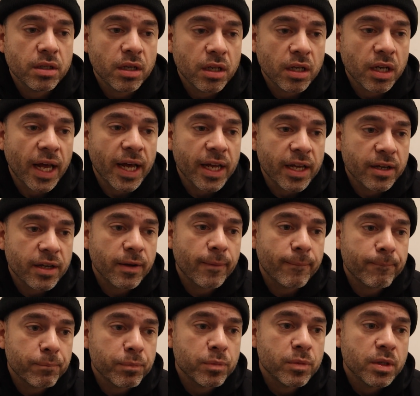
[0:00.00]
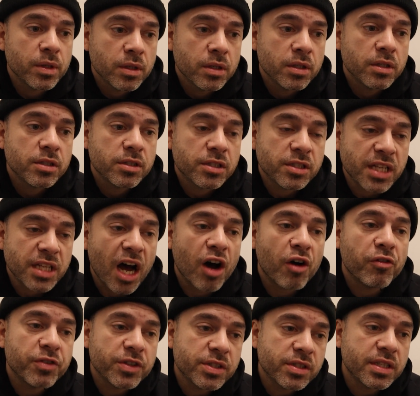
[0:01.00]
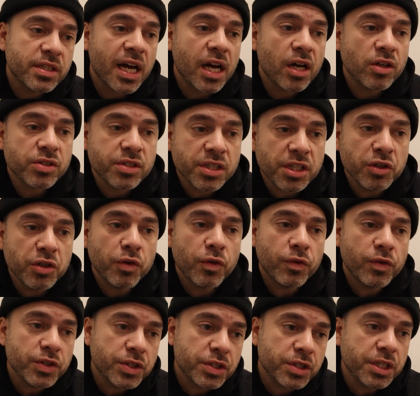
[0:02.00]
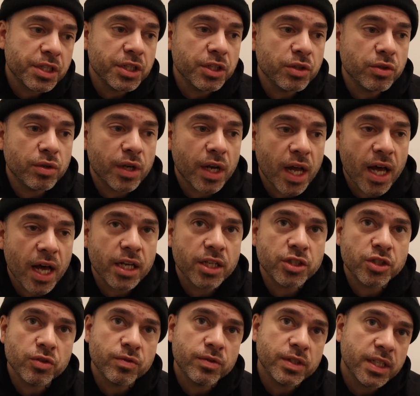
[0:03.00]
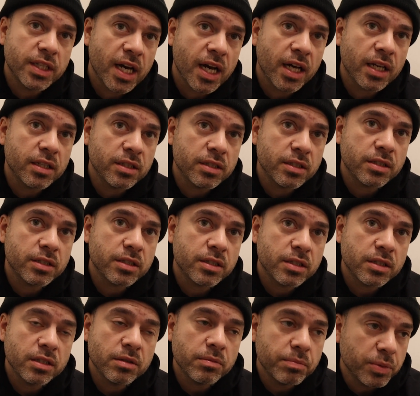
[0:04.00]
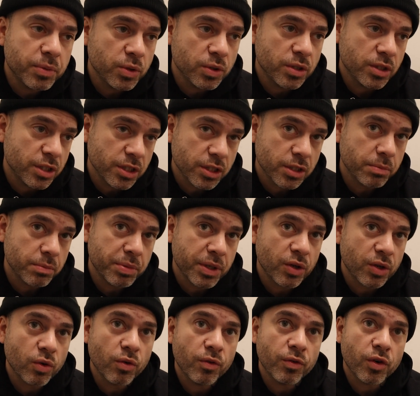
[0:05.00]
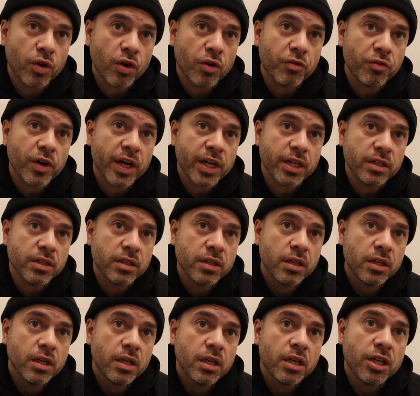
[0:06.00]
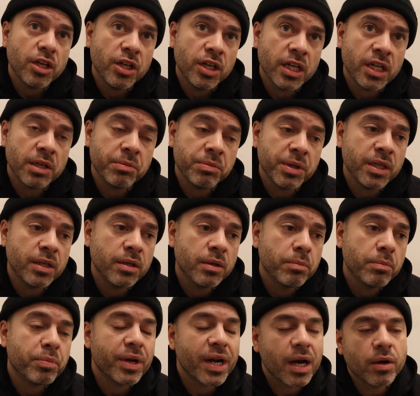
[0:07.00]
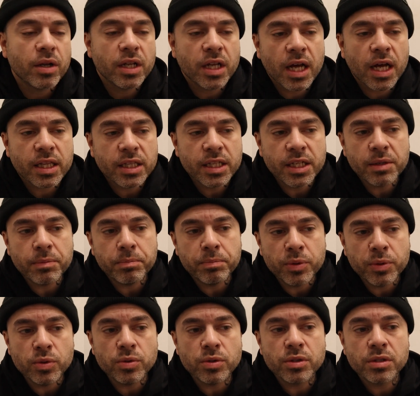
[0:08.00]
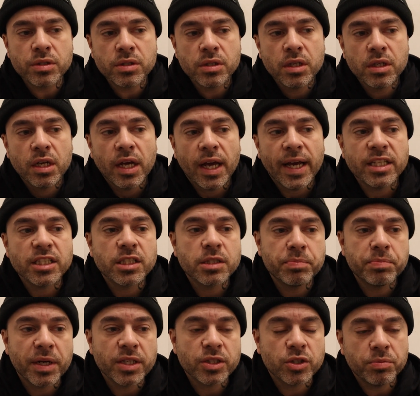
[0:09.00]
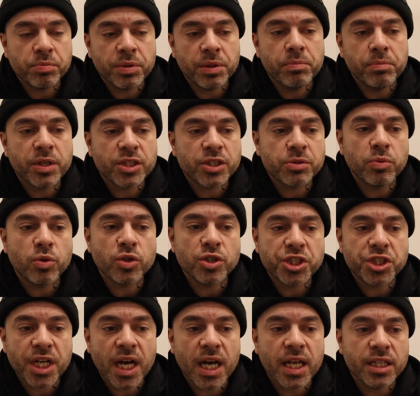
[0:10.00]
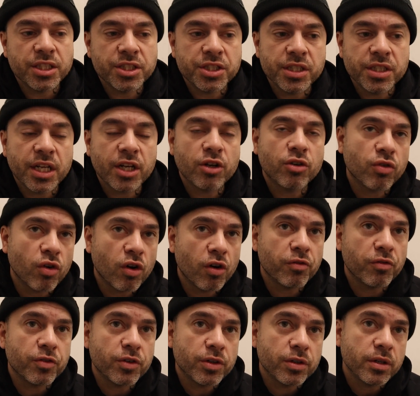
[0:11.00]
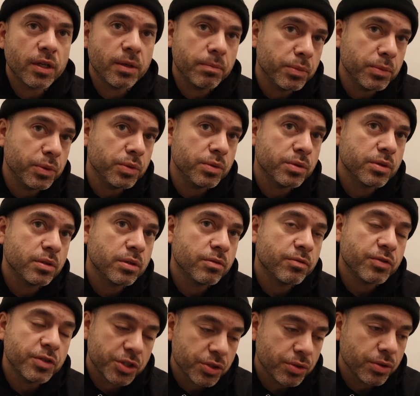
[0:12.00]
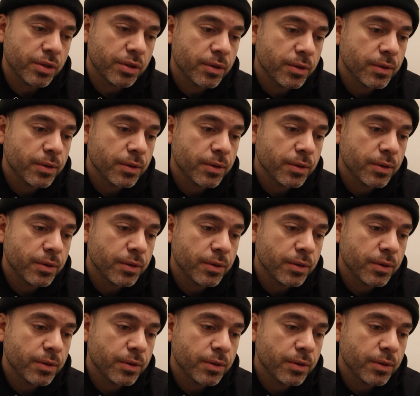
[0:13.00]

like style for style, skill for skill, knowledge over knowledge. Boots is just a better overall fighter. You know what I mean? But I think Boots and Spence would be much more challenging than Crawford and Boots, for sure.